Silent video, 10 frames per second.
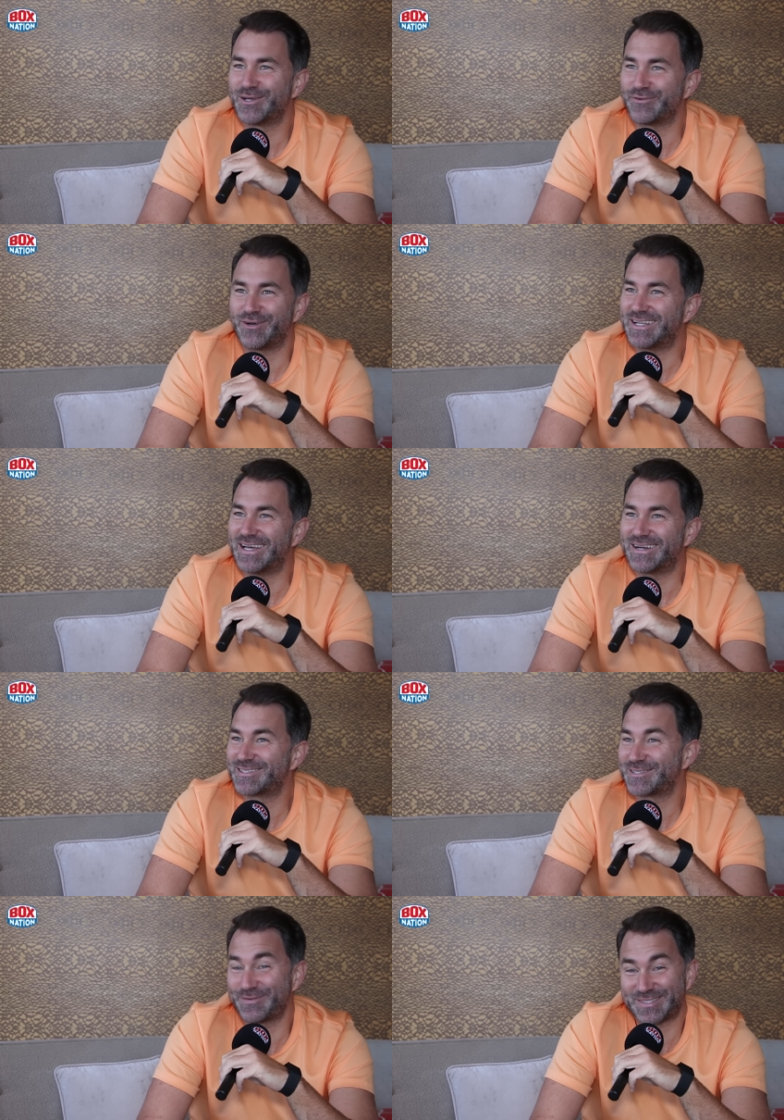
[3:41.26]
not right now,"
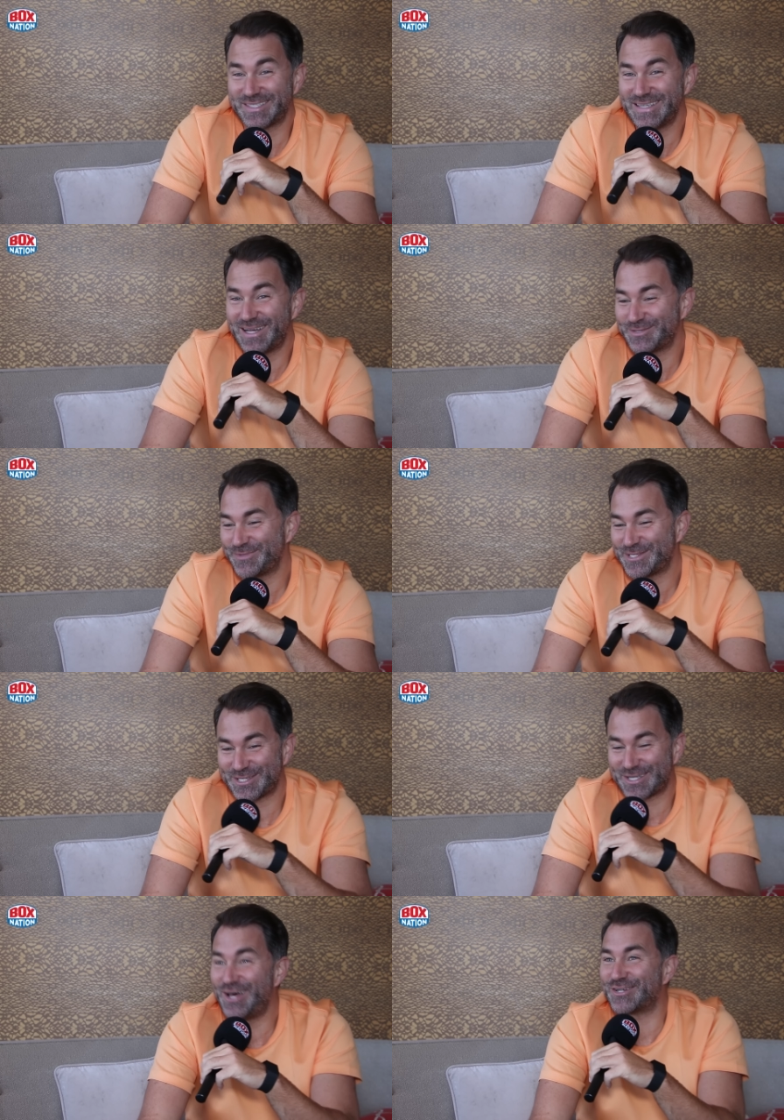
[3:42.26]
because obviously I just, we
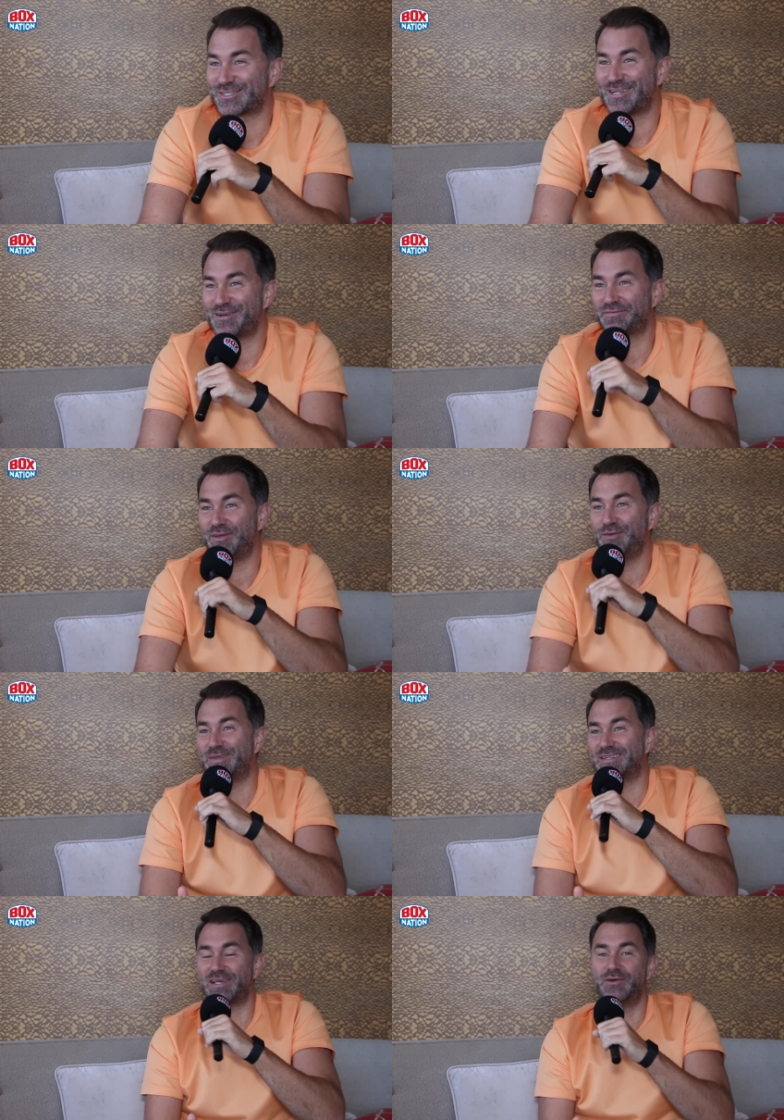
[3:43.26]
just lost and I was
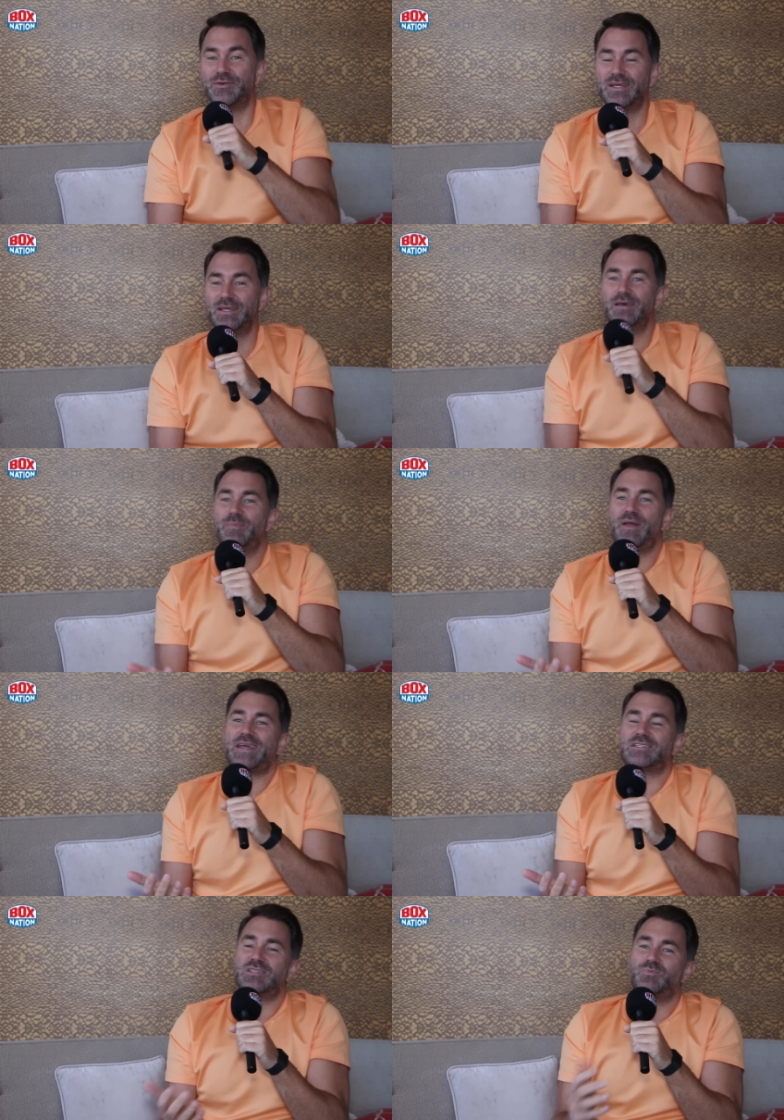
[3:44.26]
fuming. So but
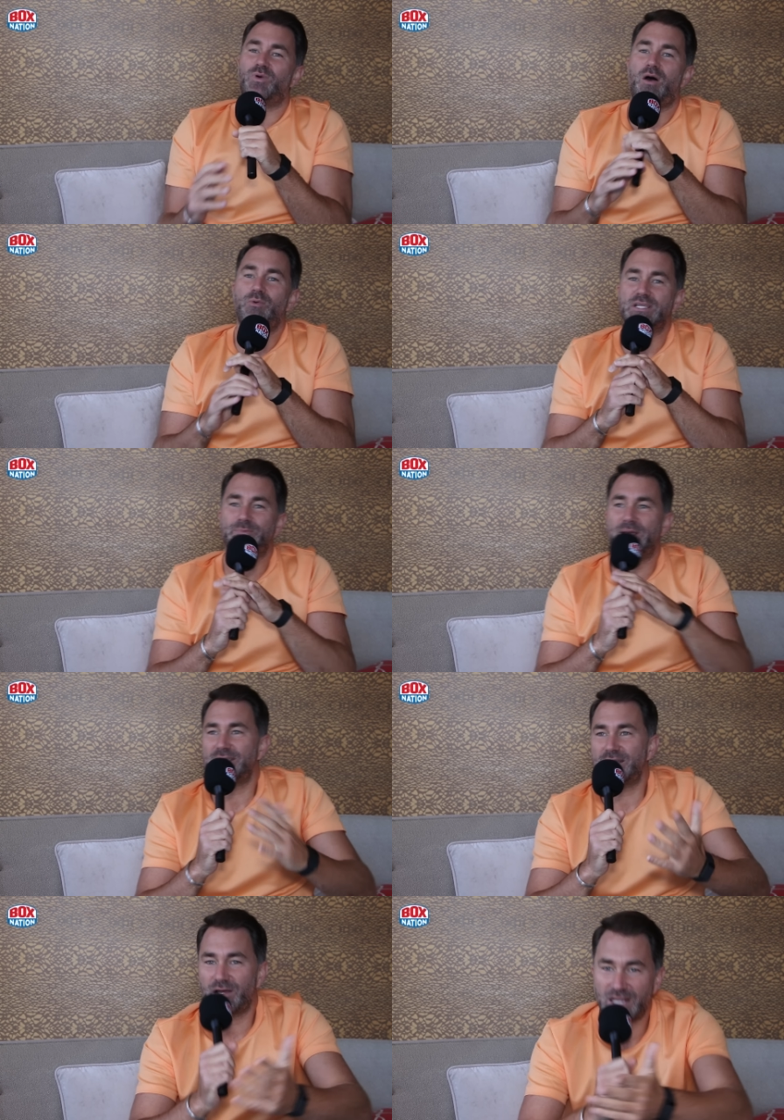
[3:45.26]
that's just what I would expect
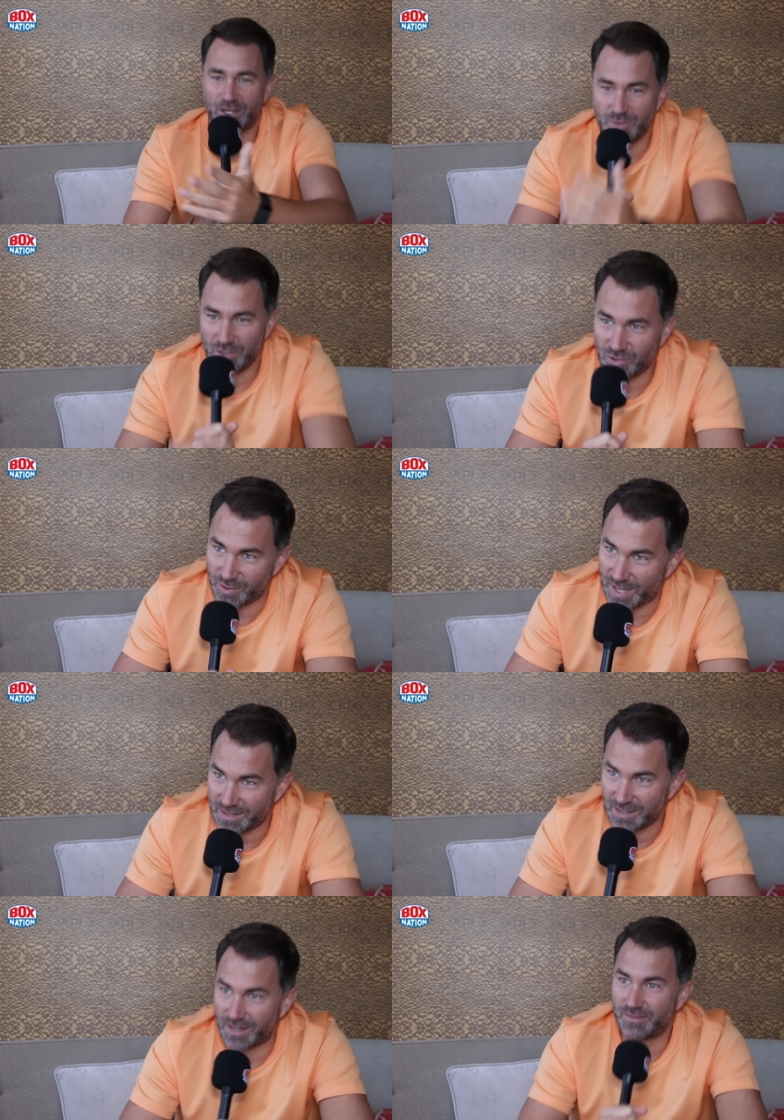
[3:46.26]
anyway. I'd hope you'd do
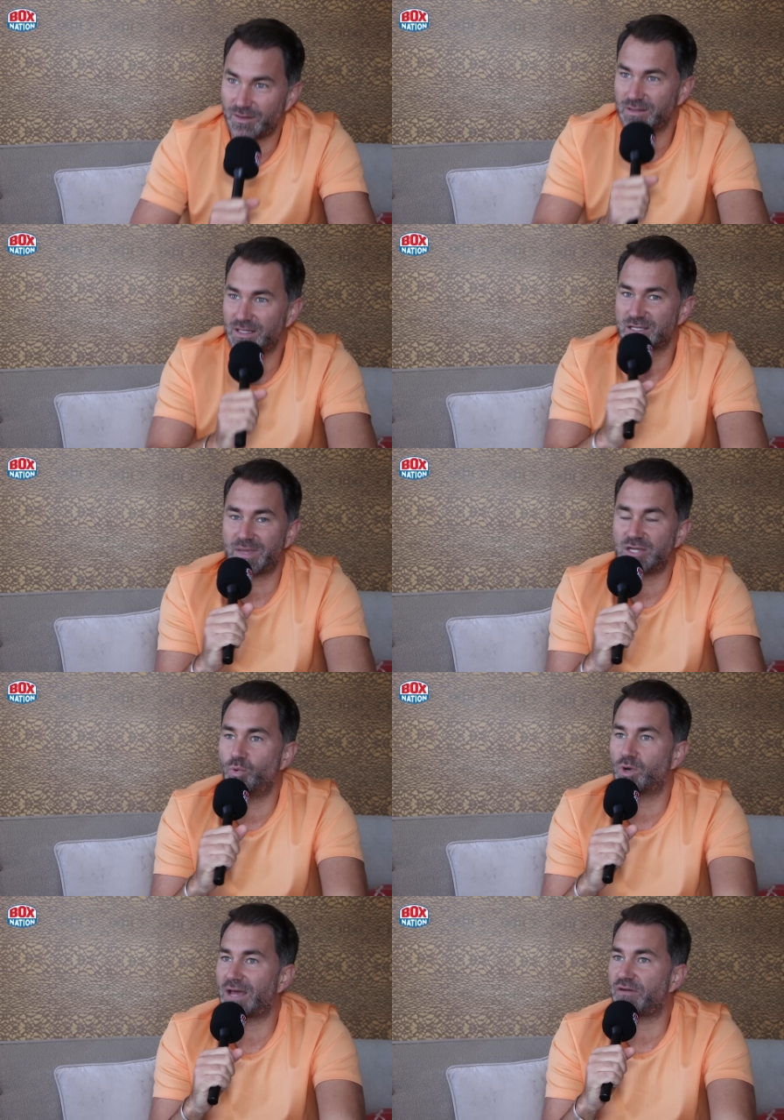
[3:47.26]
that. You know, it doesn't mean you
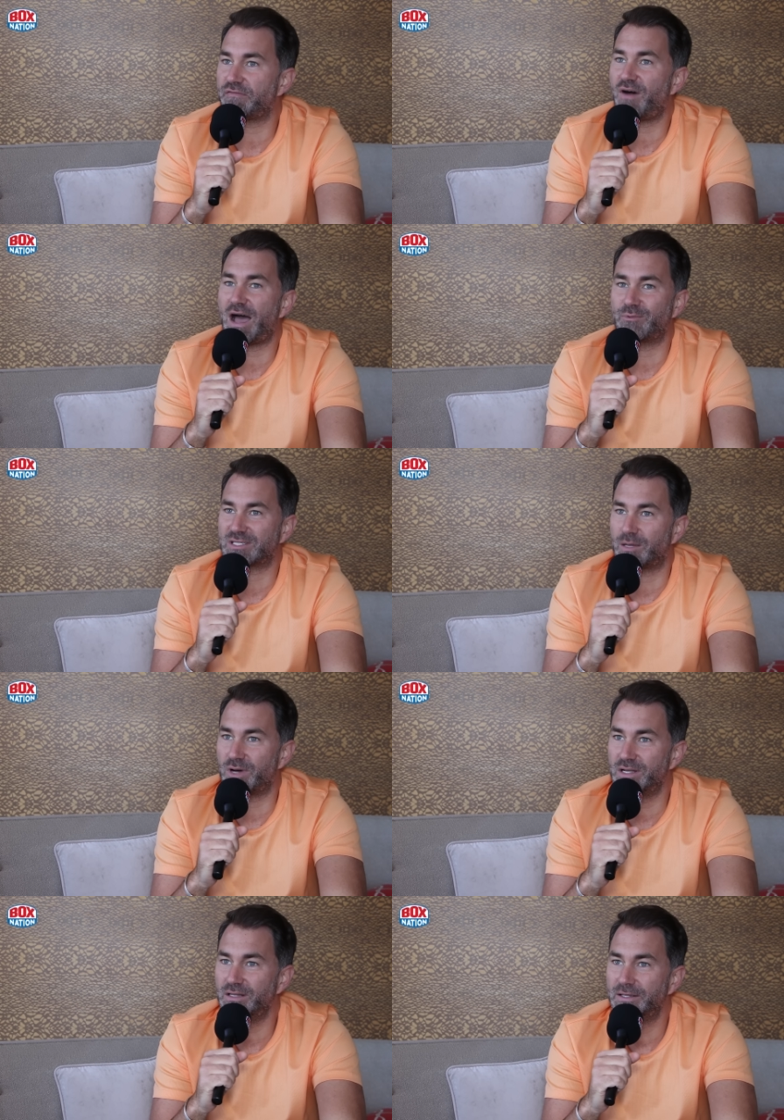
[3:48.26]
want to have a fight with
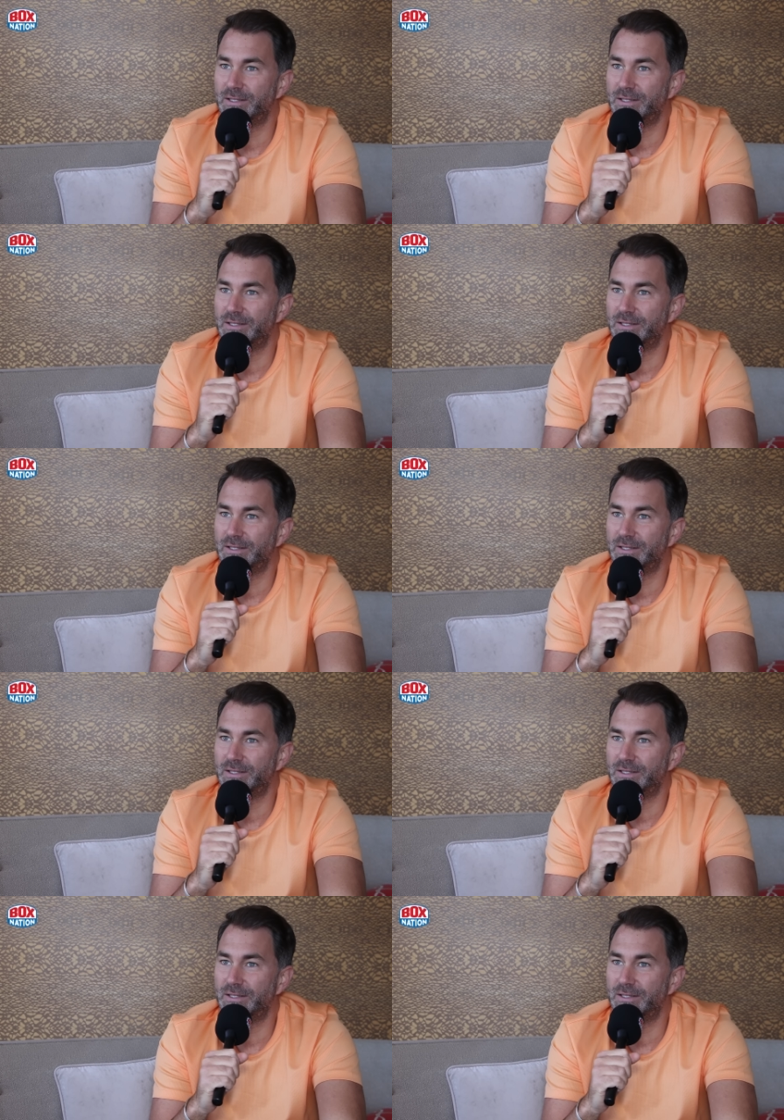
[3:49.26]
someone.